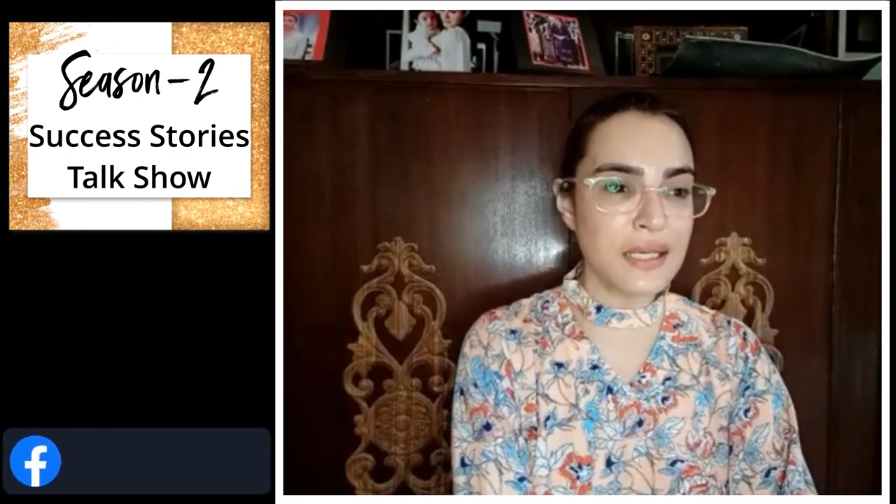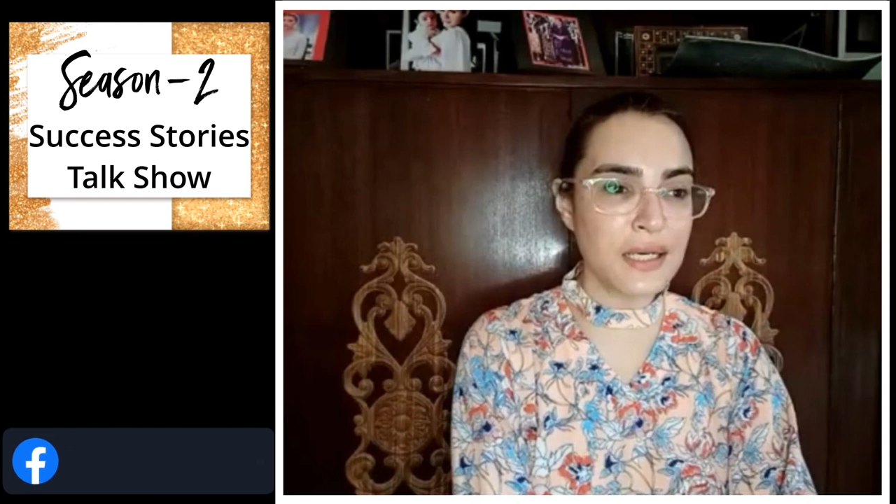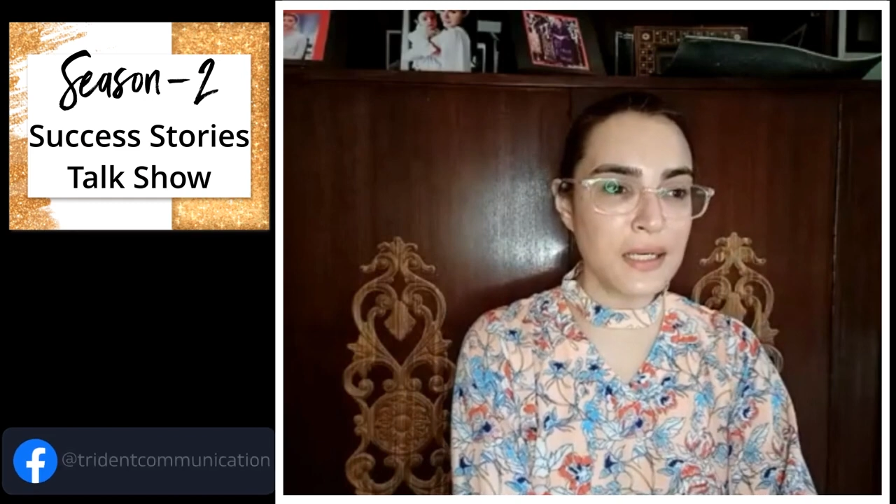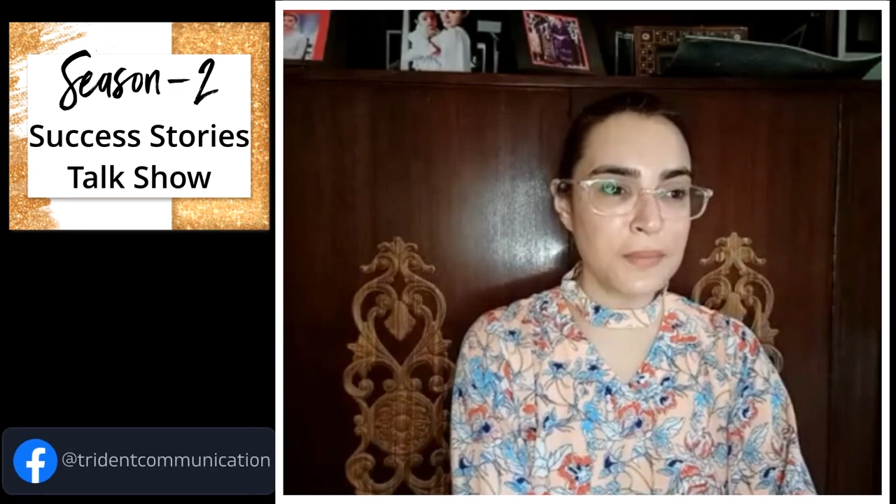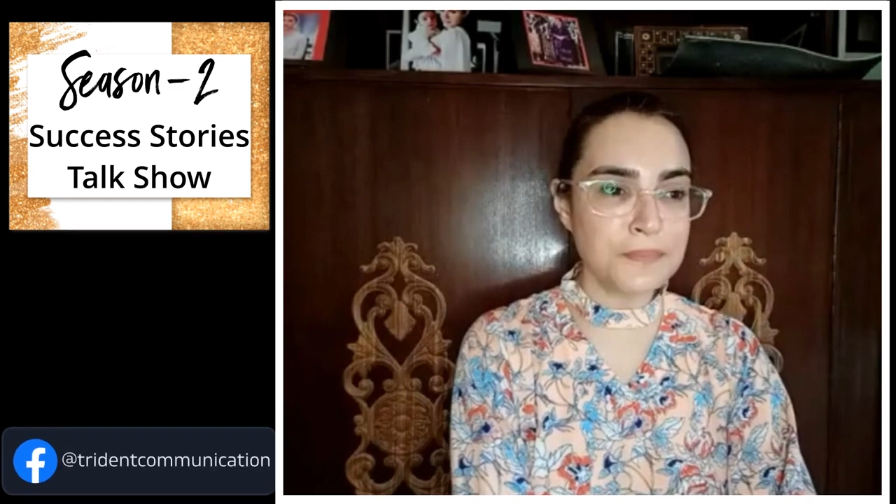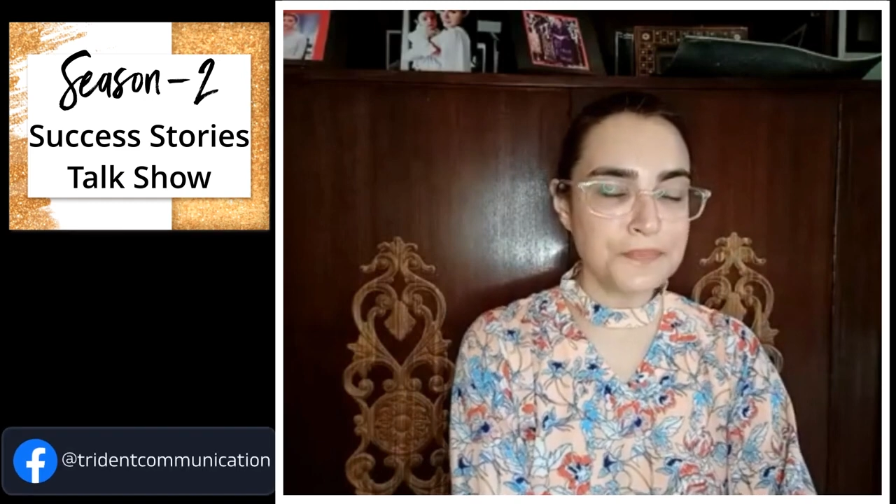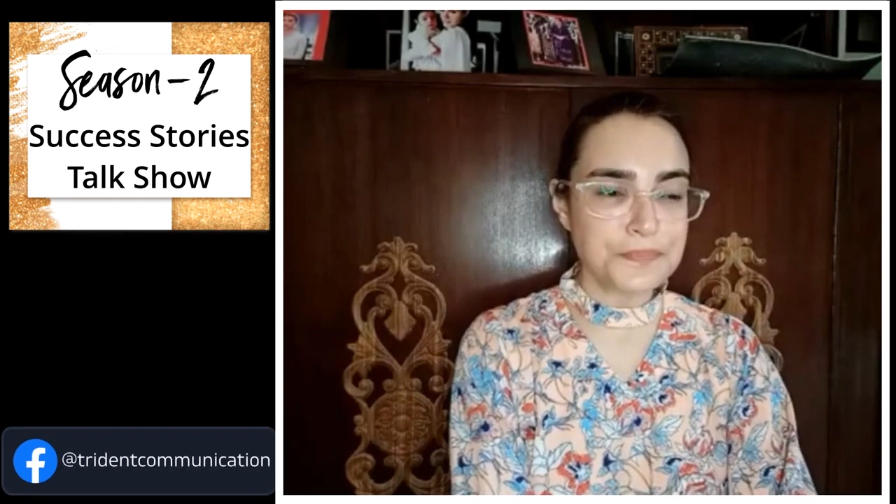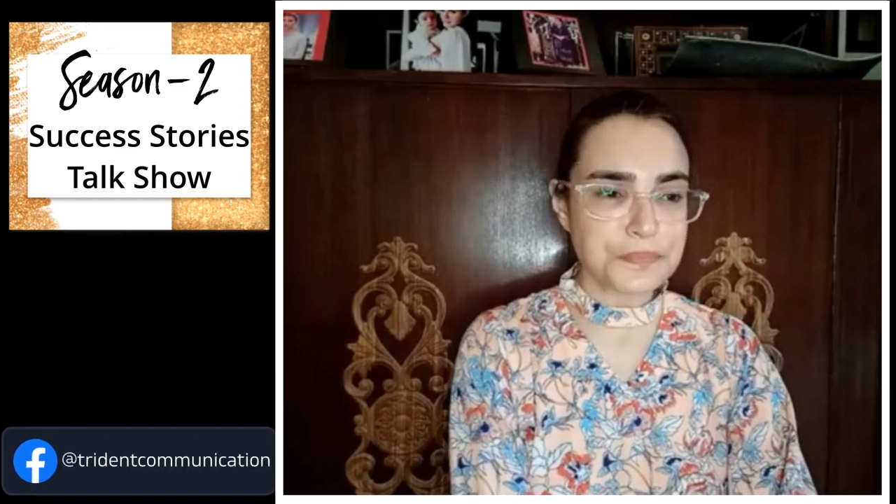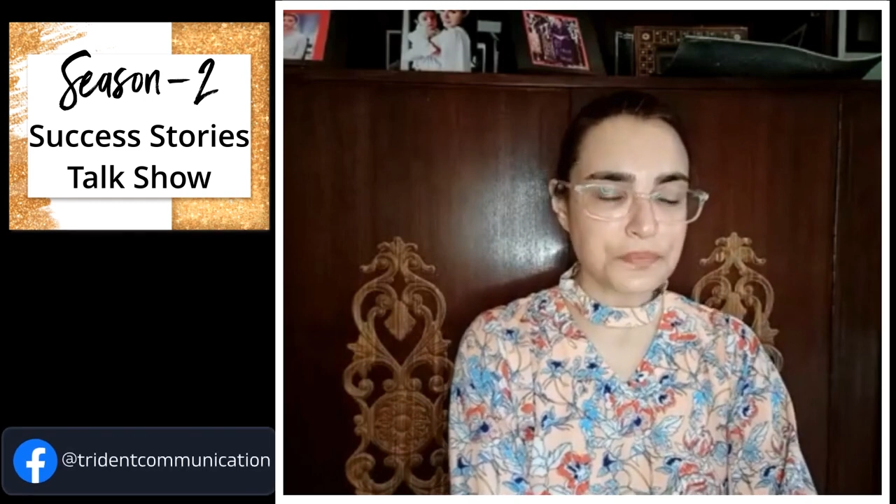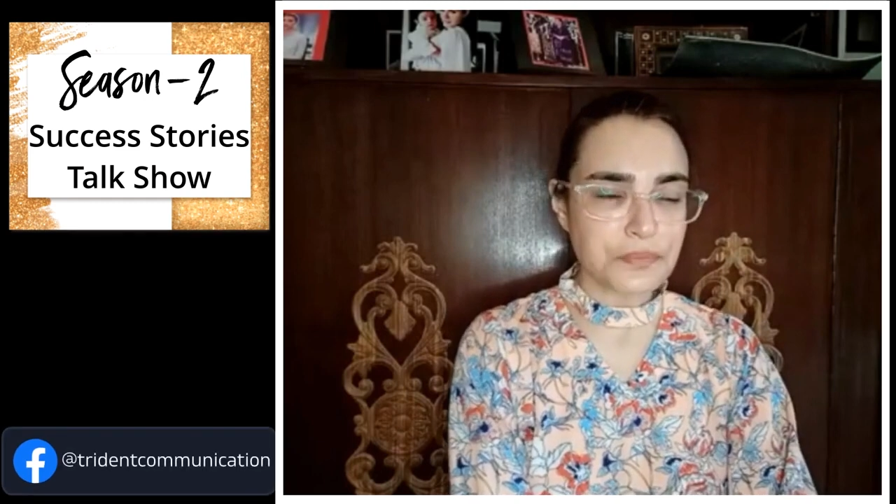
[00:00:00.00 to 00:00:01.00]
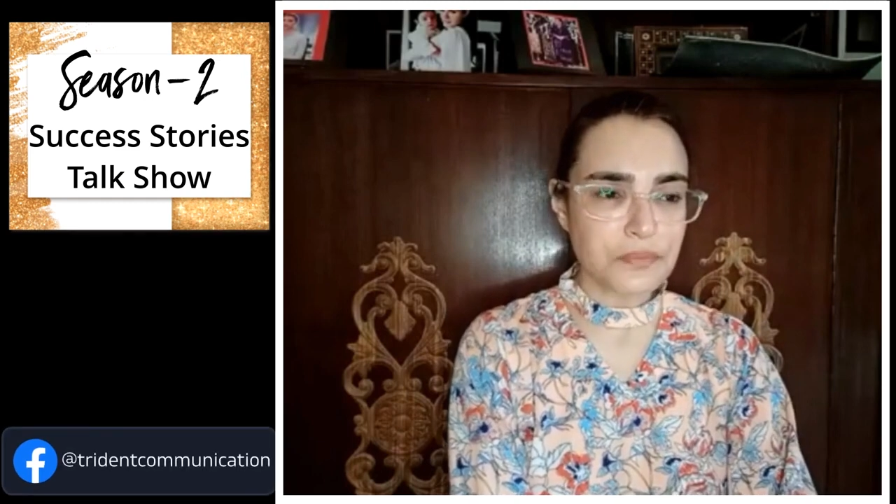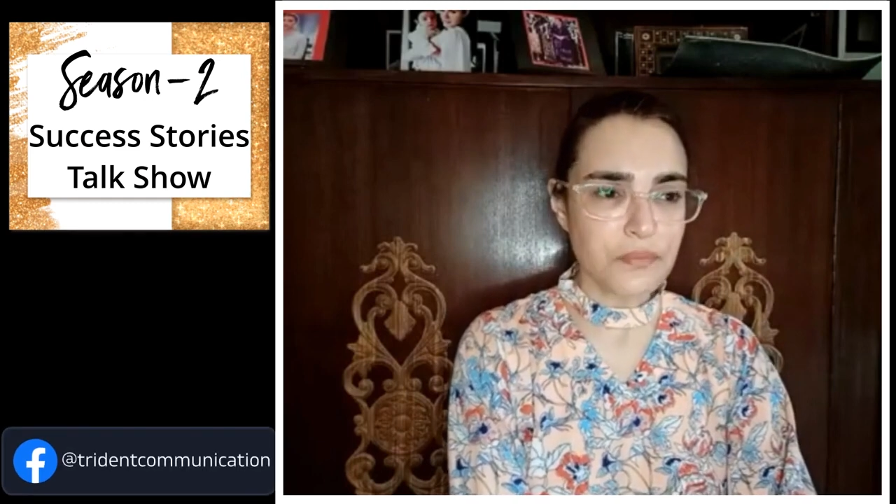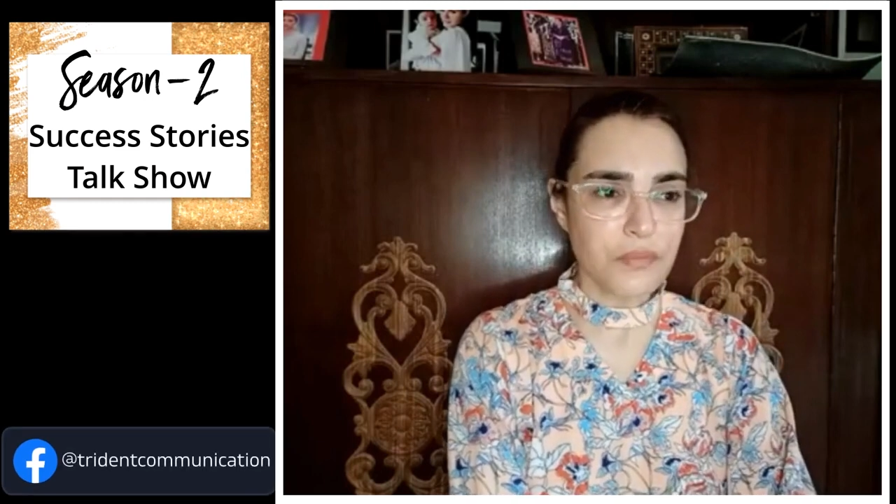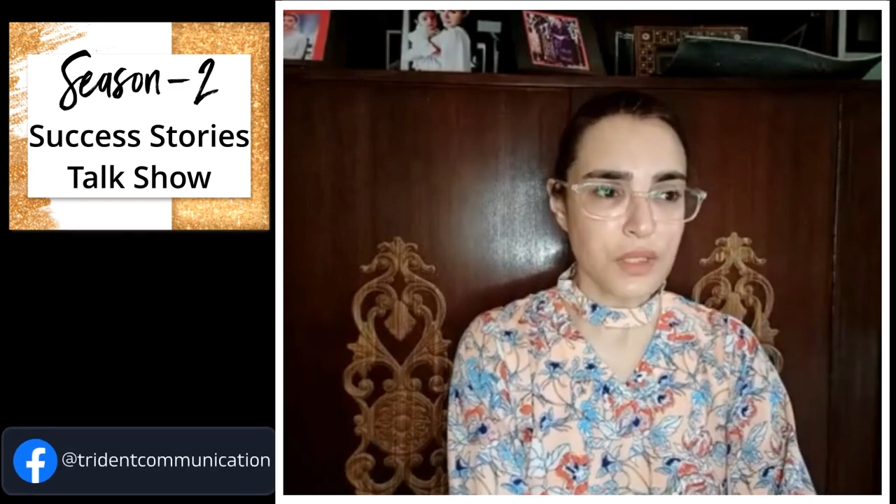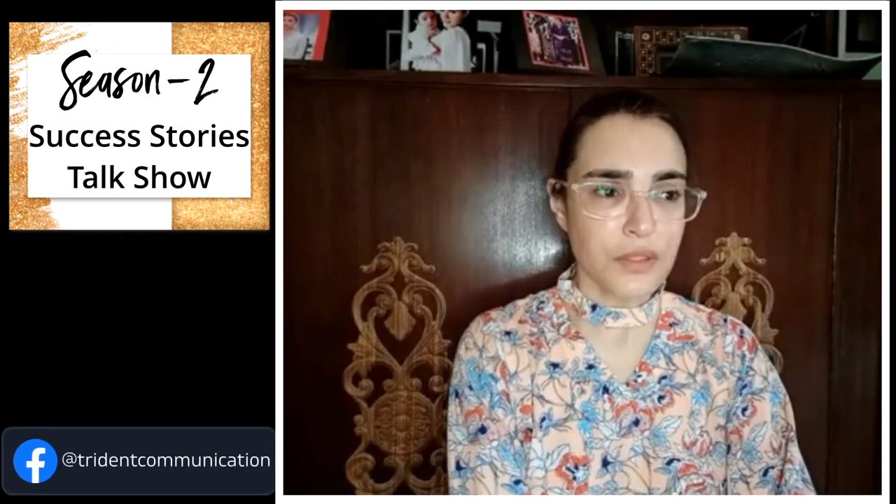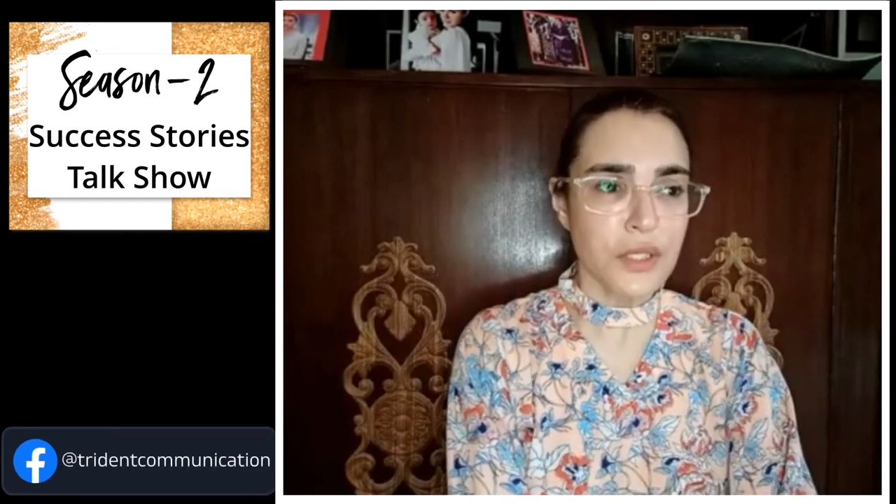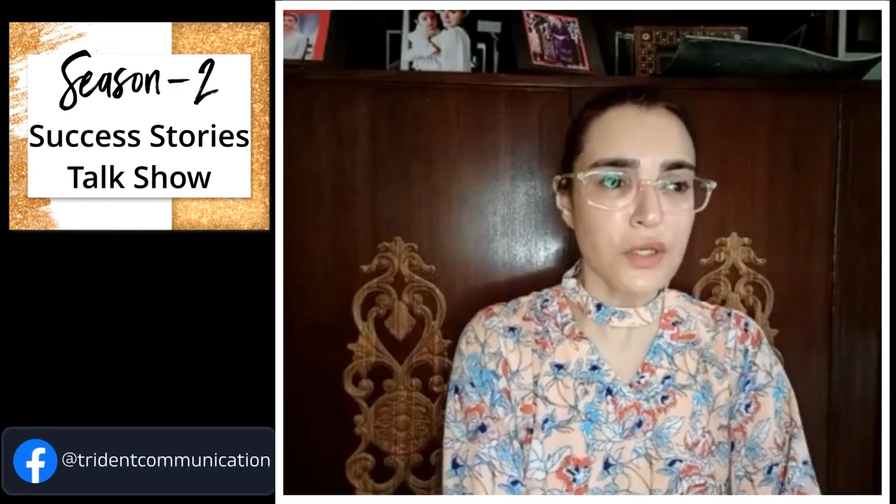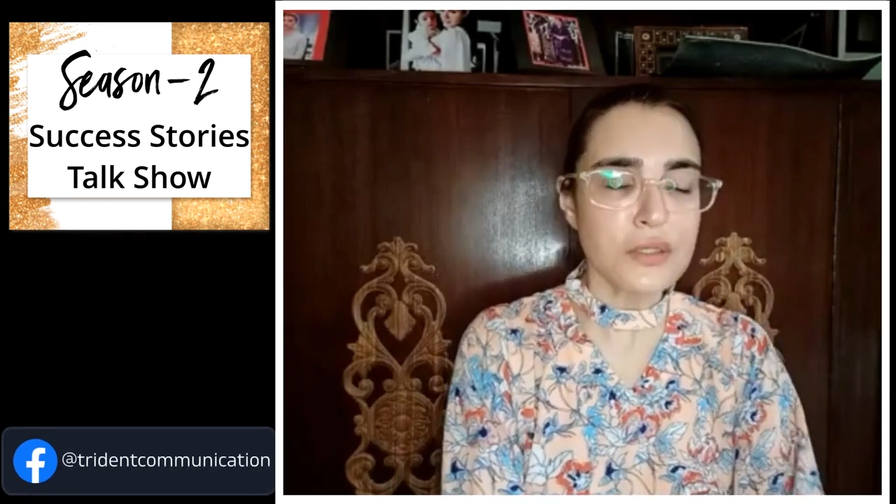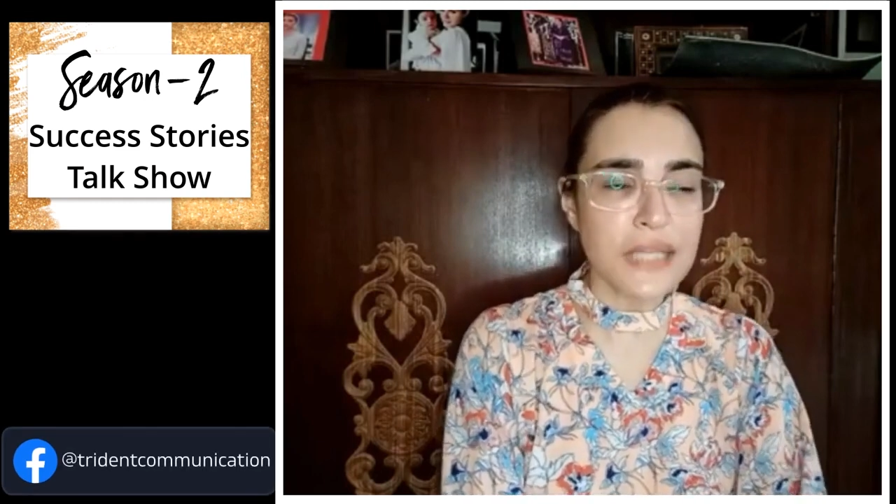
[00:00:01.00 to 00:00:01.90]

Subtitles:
you know,